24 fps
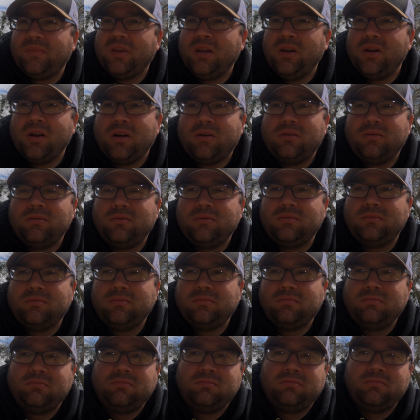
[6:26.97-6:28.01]
you know,
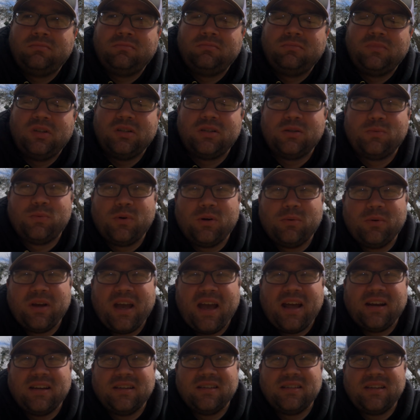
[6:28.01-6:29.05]
this is where we
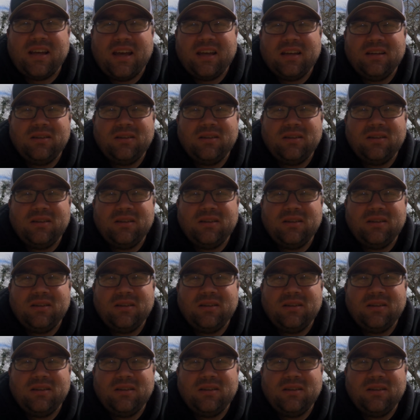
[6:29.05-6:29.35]
had to stay.